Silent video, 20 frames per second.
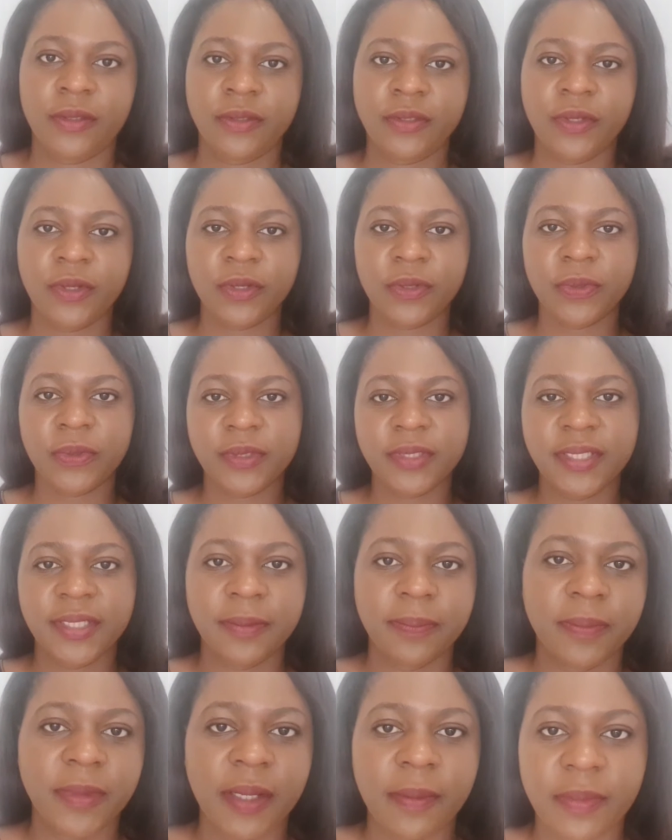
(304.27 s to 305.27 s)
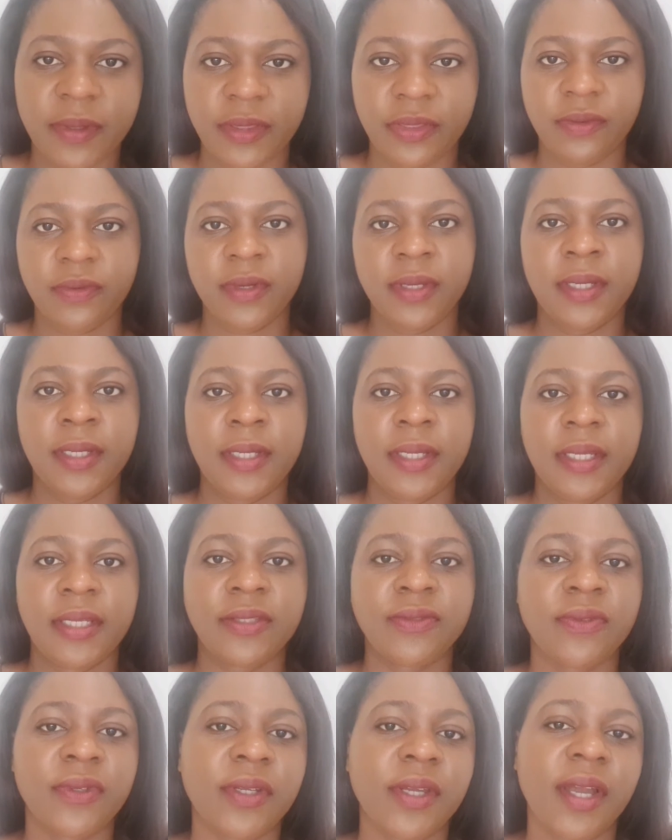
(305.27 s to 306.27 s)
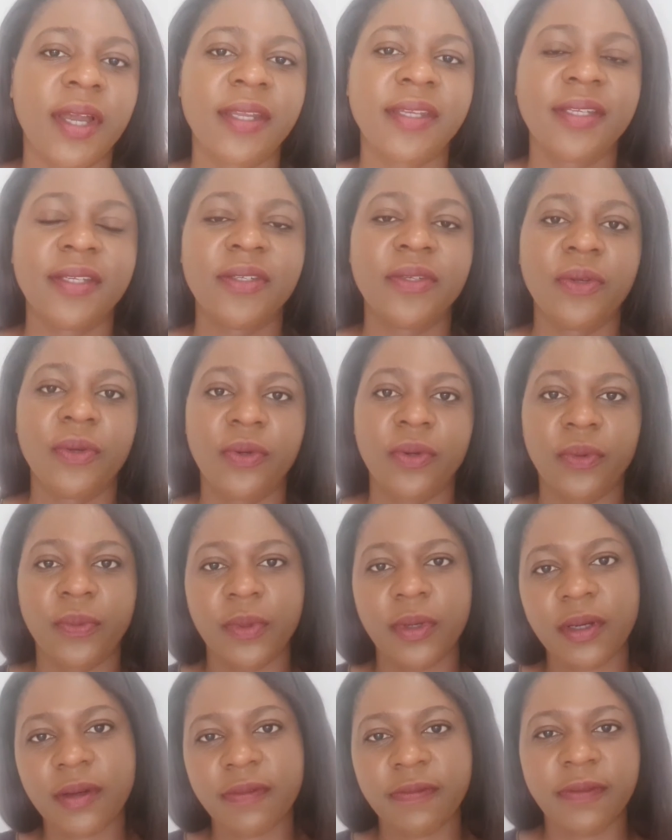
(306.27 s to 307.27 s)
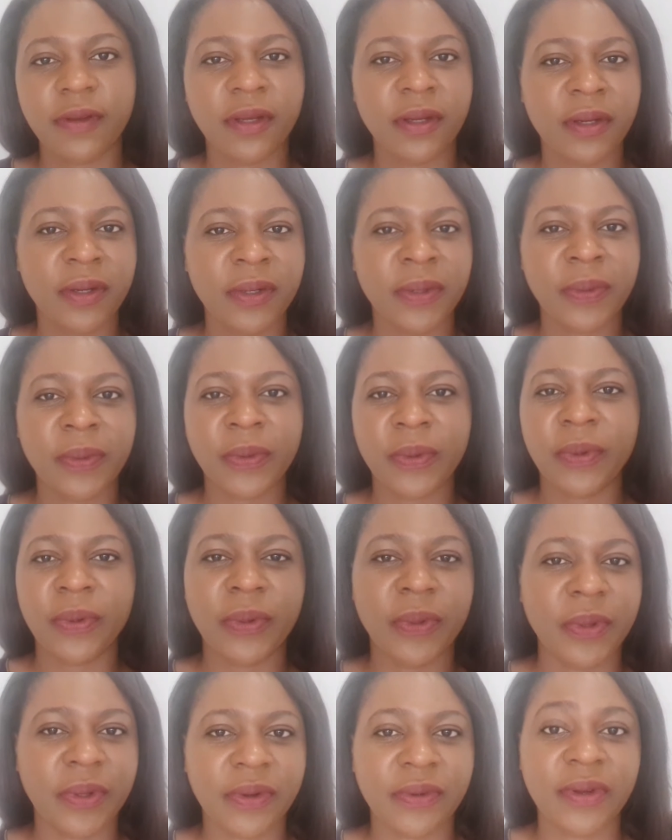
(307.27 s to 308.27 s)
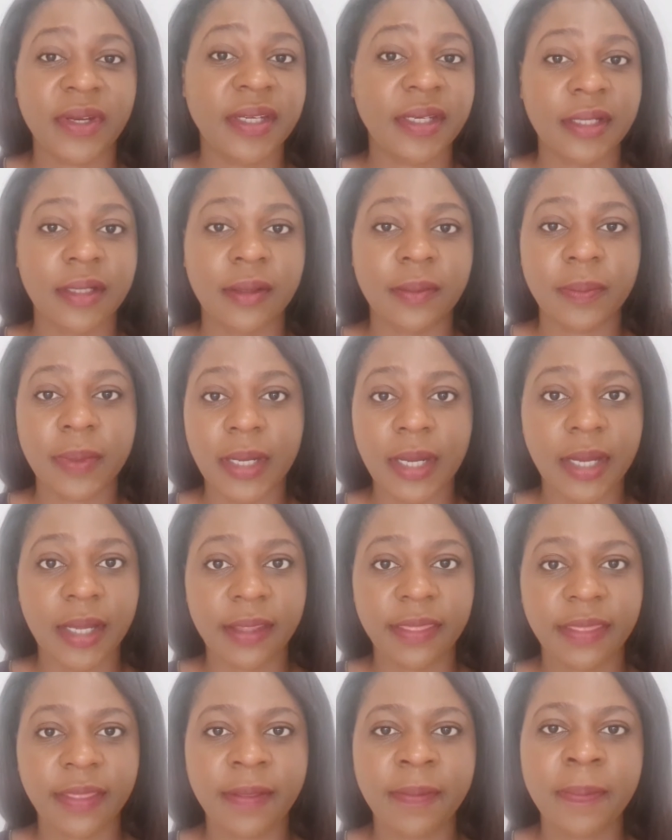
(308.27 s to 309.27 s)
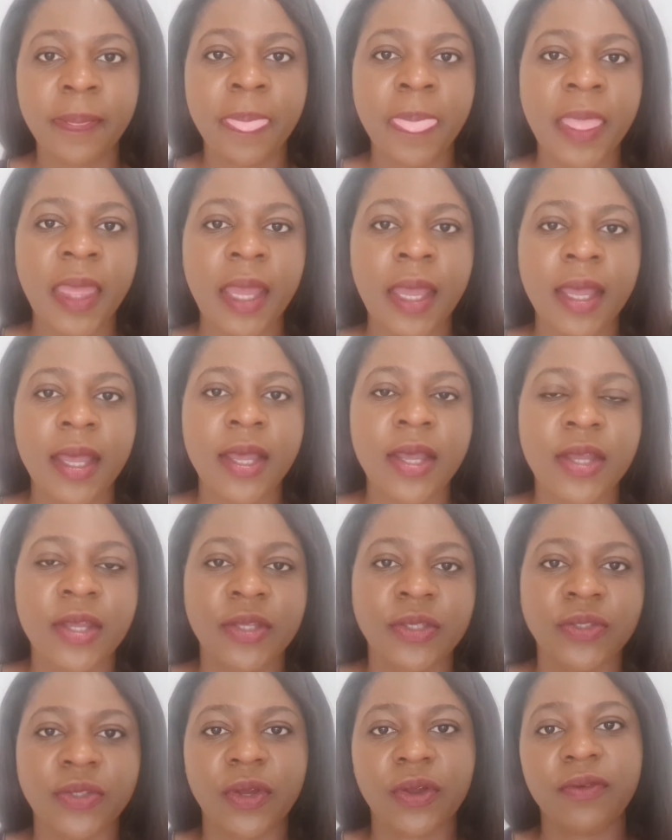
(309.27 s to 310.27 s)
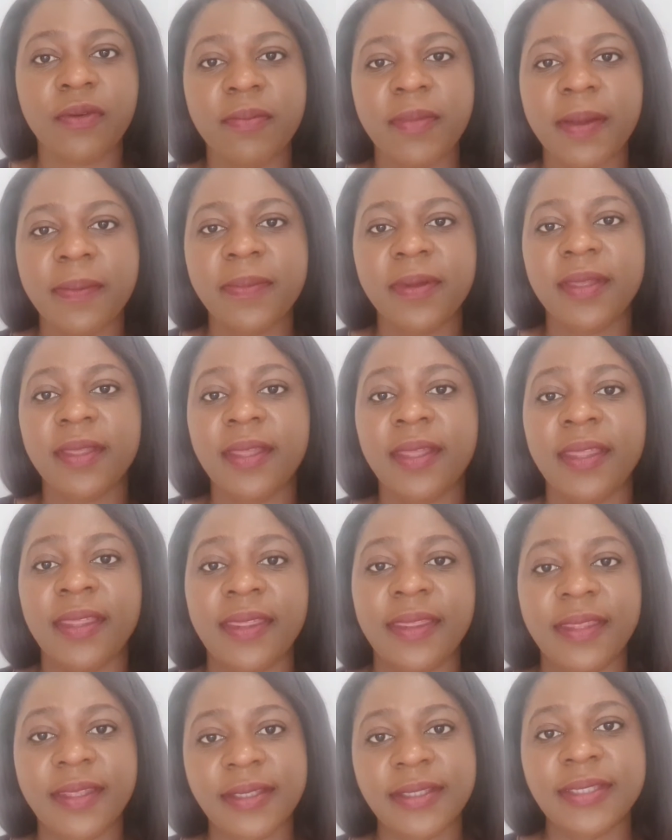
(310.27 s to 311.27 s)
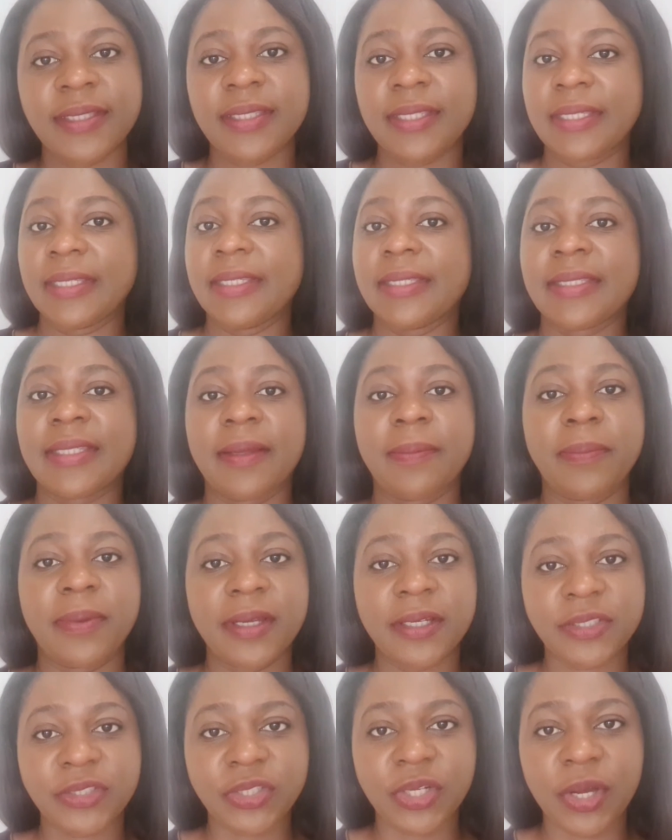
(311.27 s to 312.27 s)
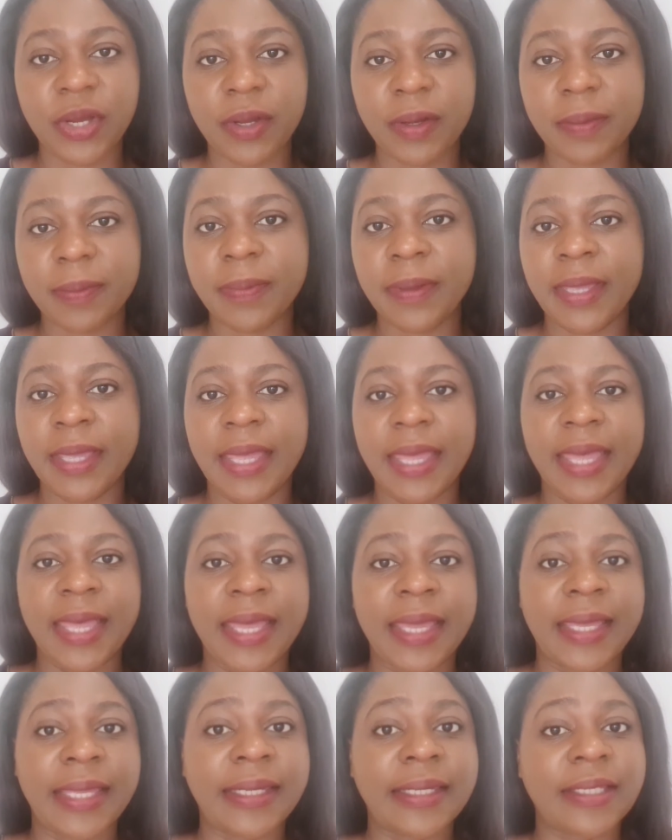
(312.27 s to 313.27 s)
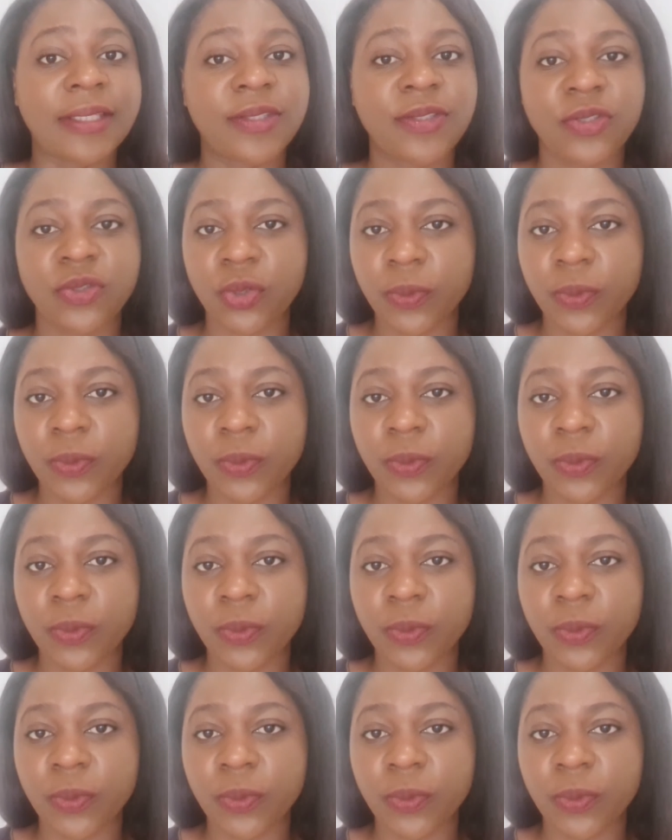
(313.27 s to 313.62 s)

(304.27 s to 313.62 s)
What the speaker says: So tip number 3 is regarding your workflow or critical path. So remember, this is a big job and it's